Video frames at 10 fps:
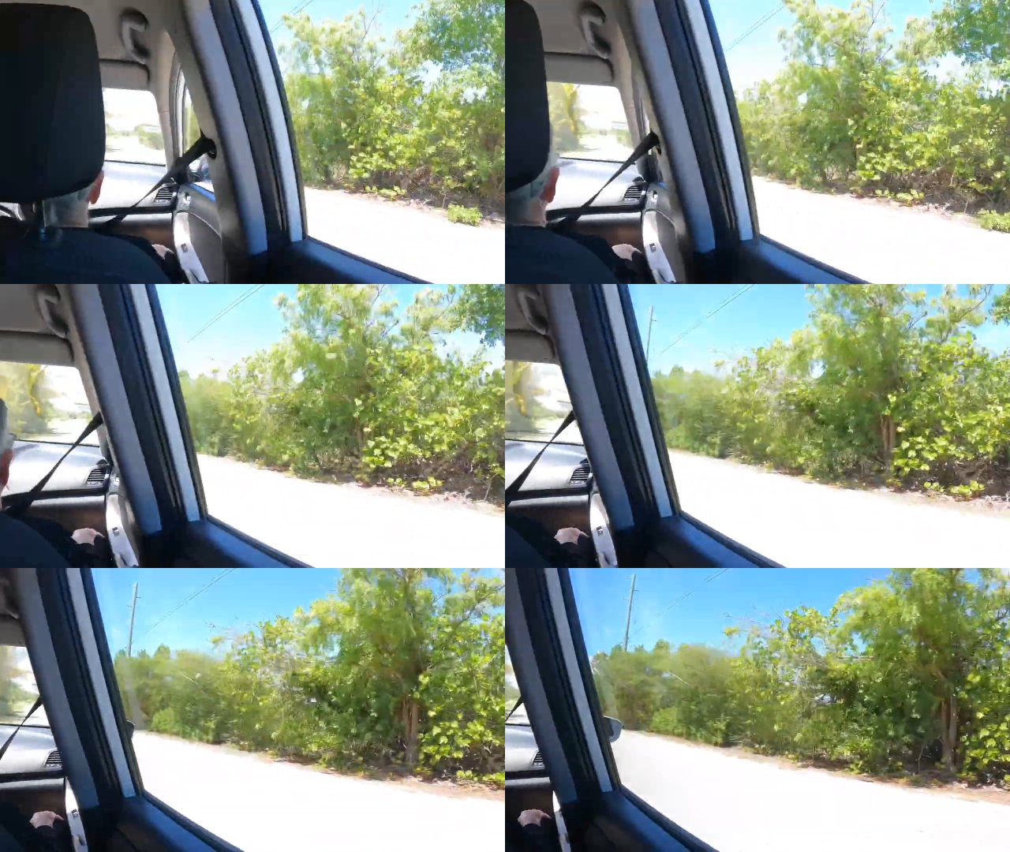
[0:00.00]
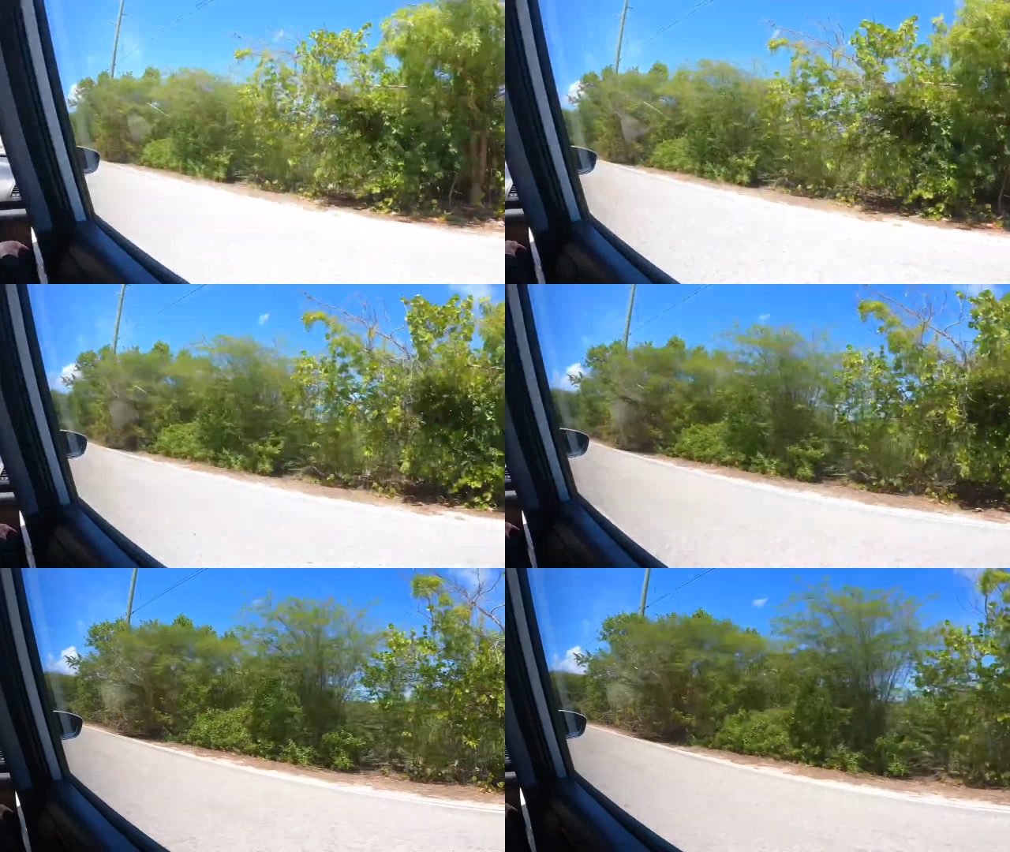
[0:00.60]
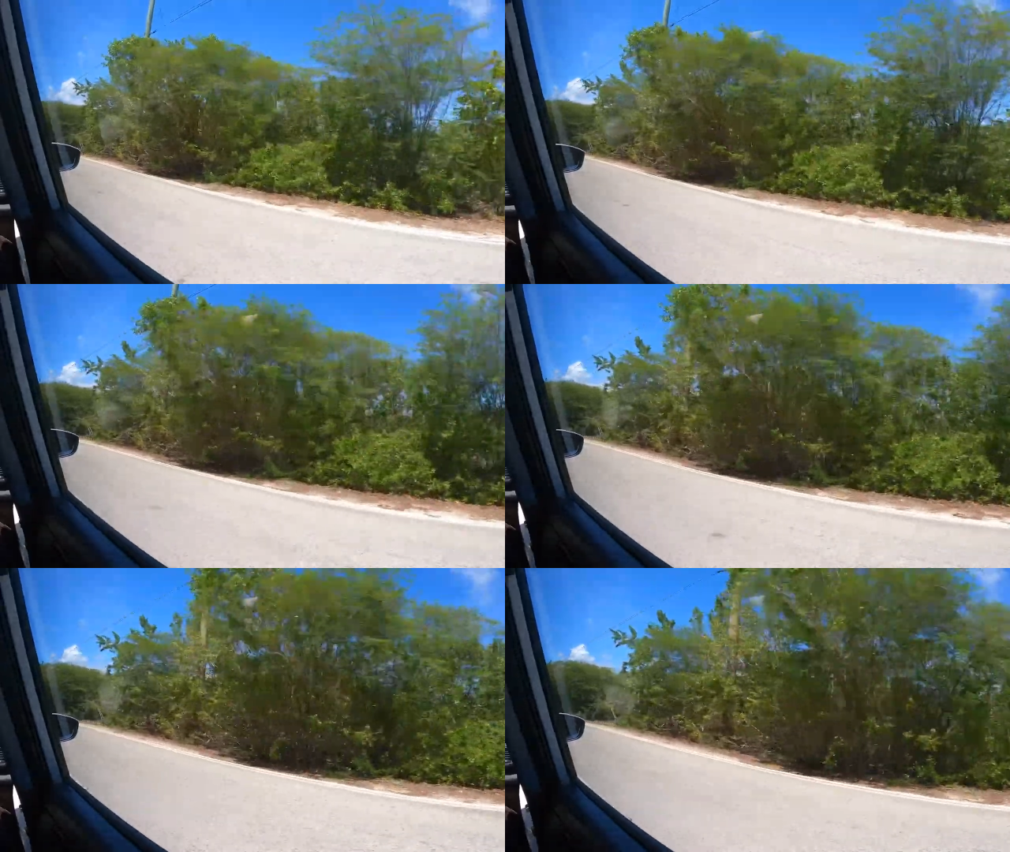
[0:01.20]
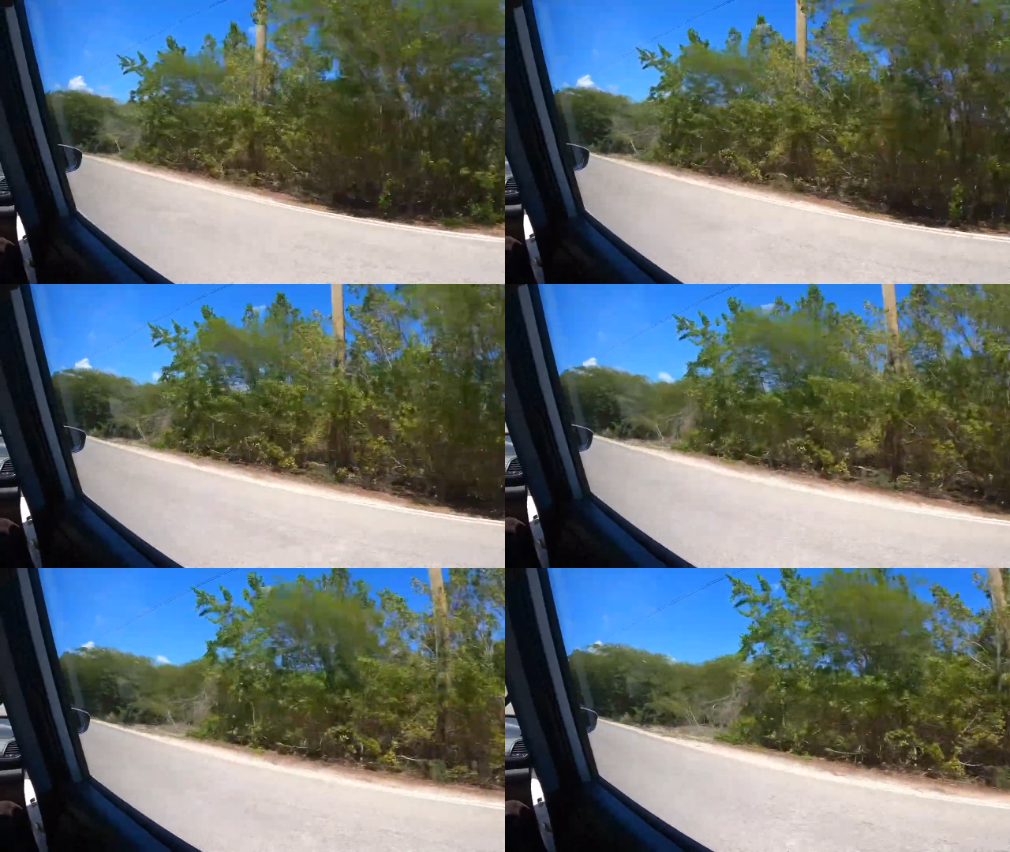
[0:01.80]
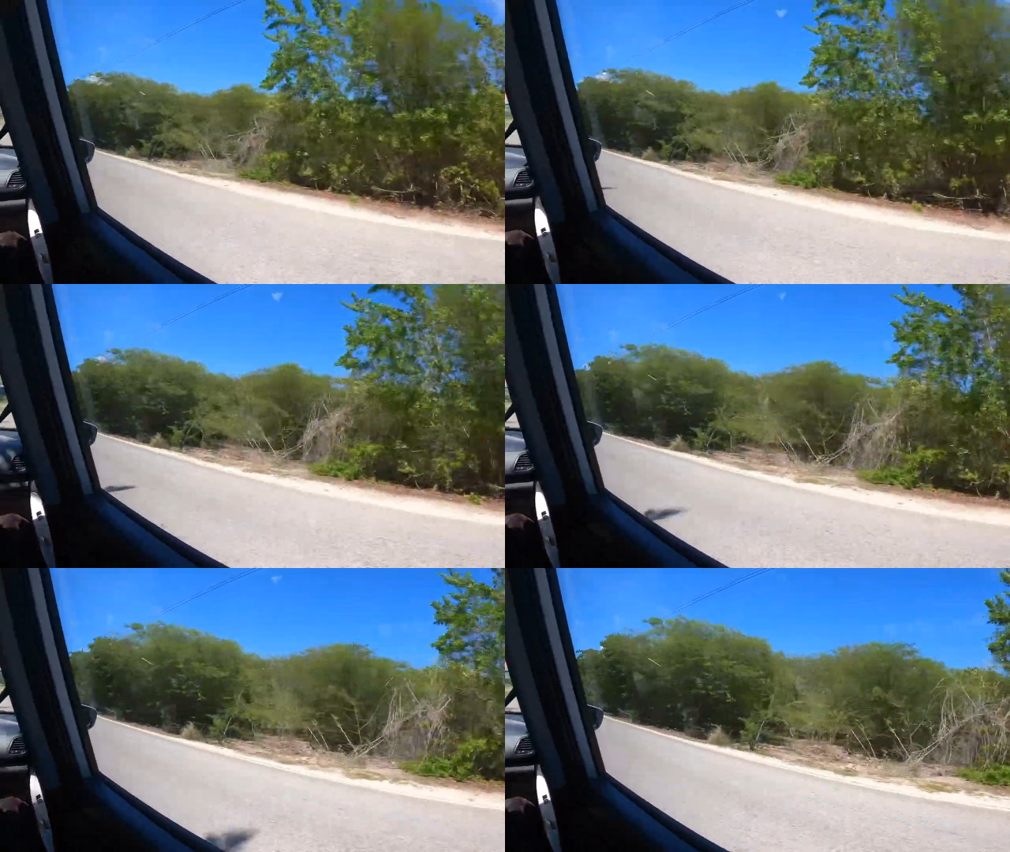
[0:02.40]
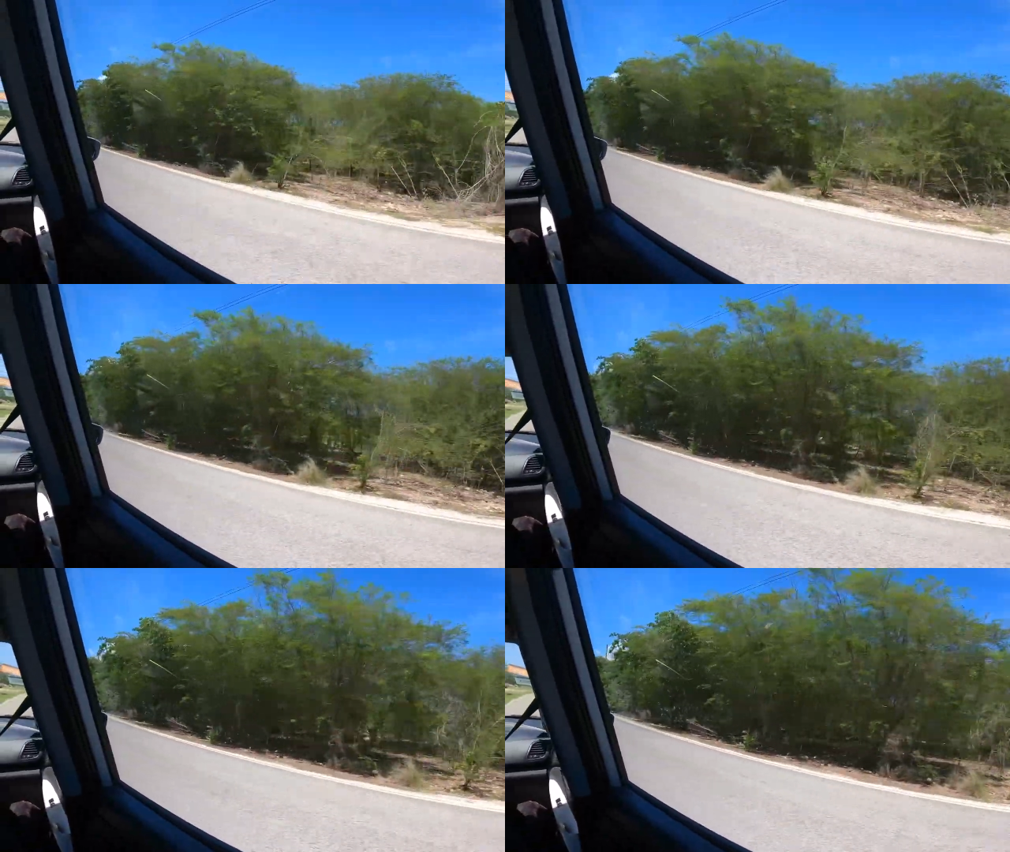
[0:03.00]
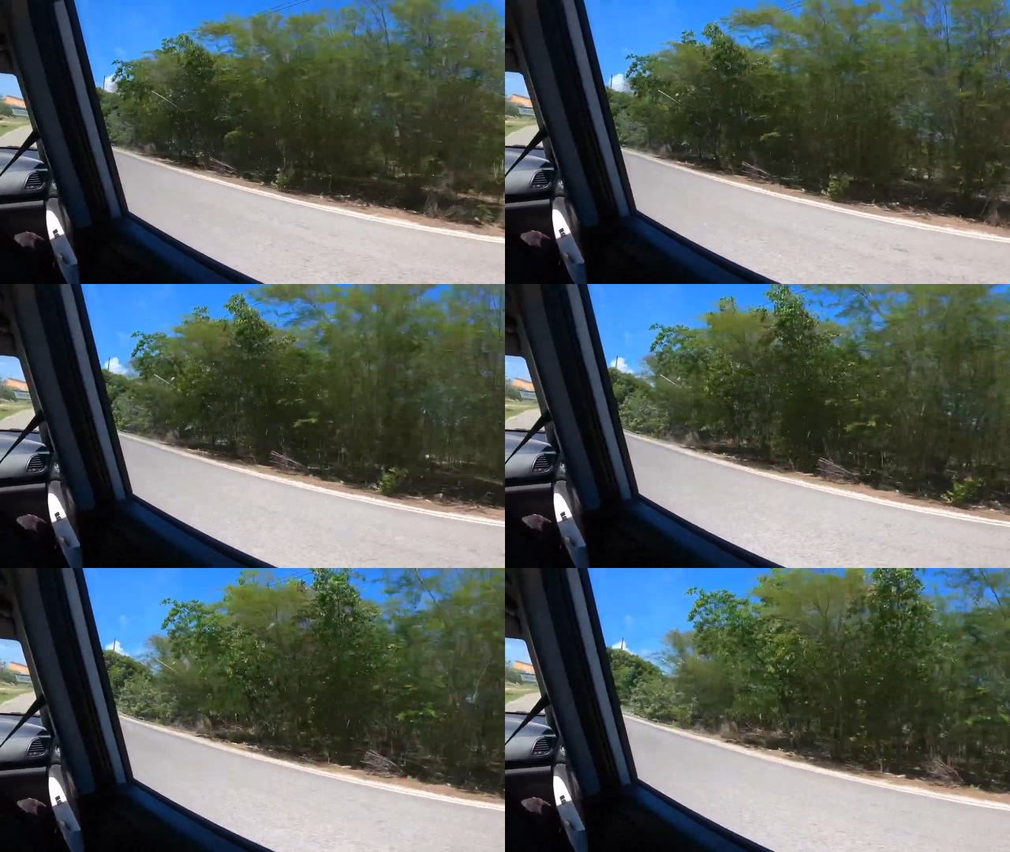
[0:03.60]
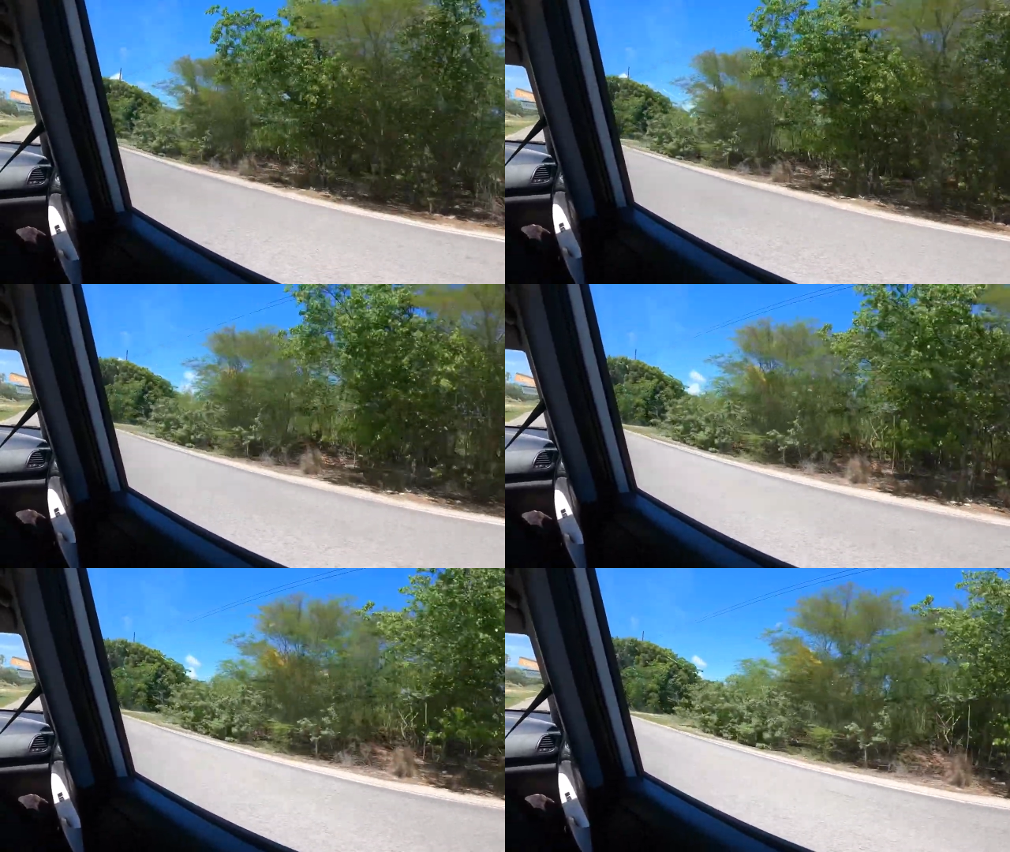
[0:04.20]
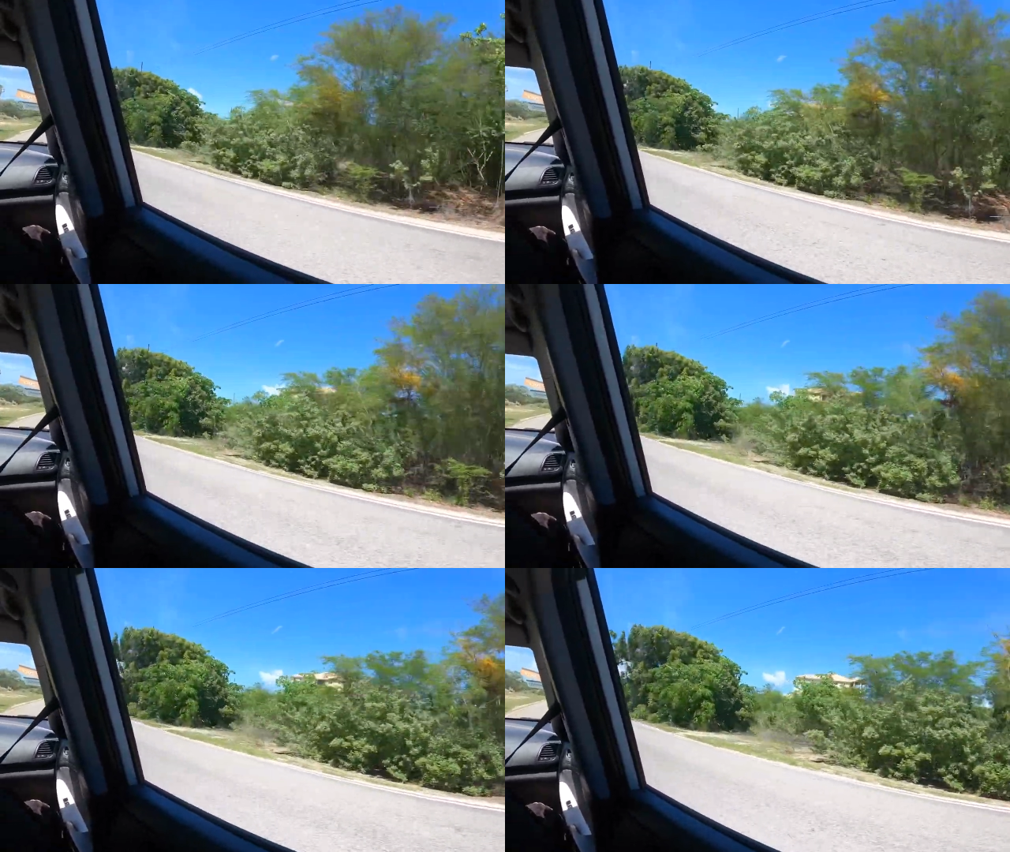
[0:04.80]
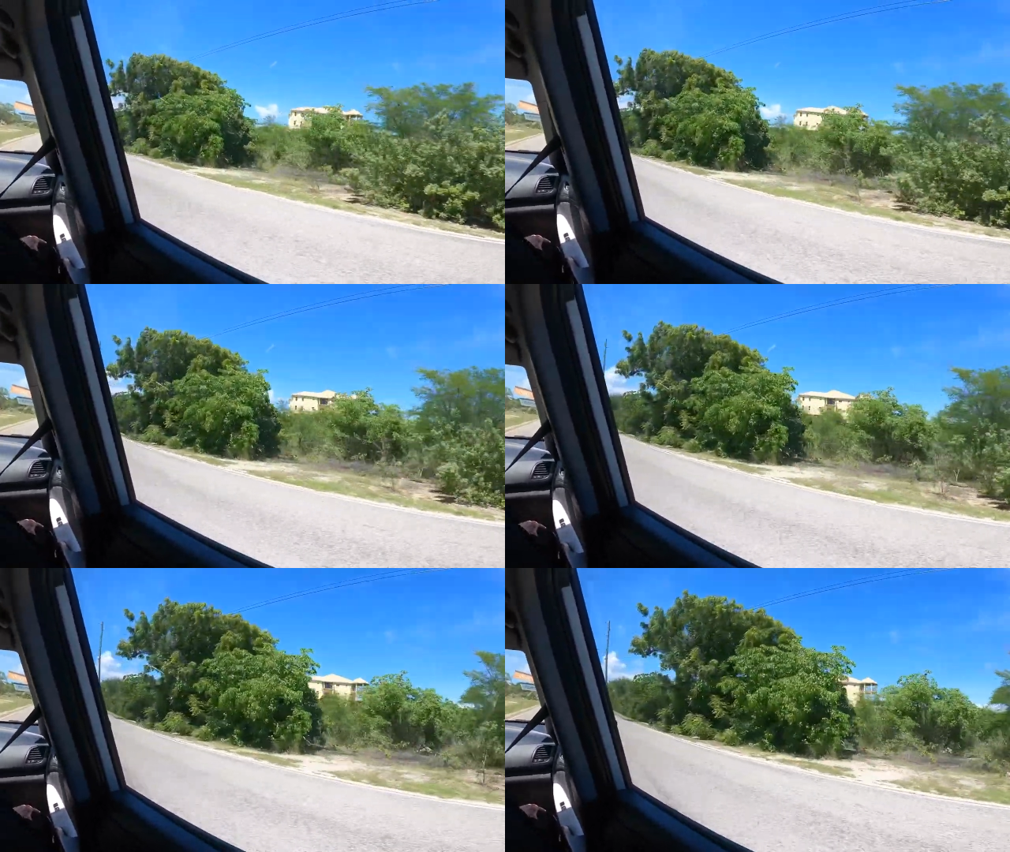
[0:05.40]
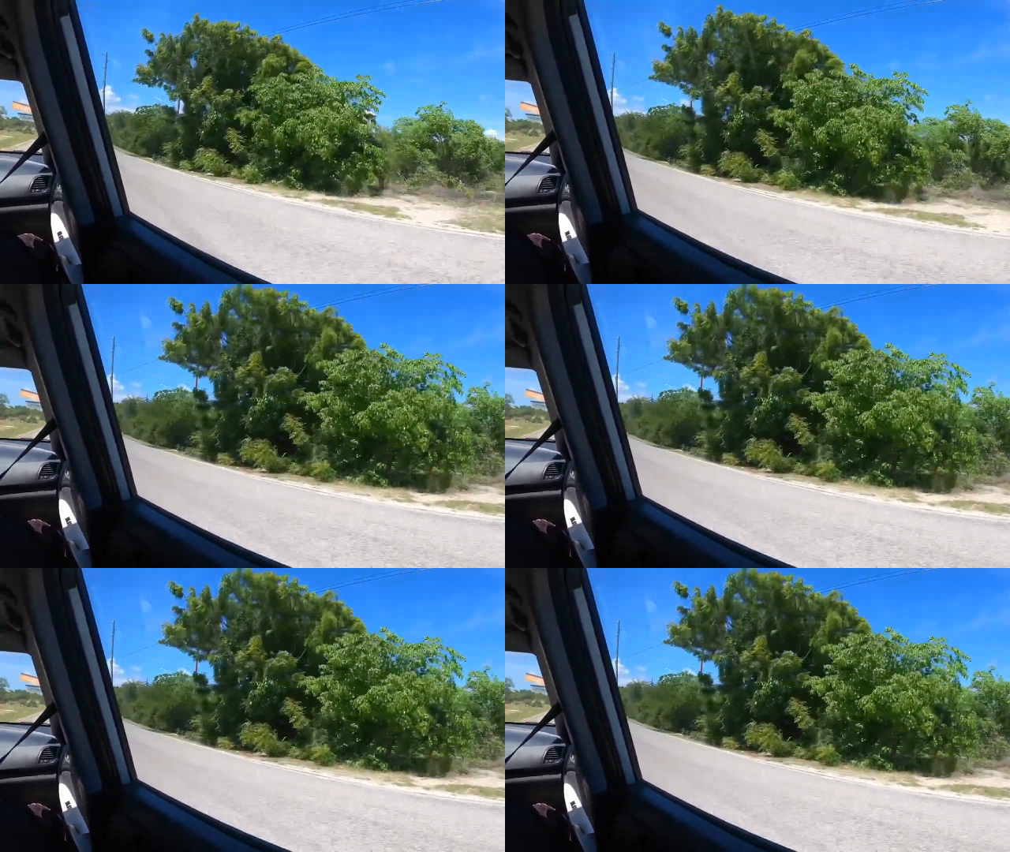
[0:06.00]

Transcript: No face is visible, so there are no lips to read.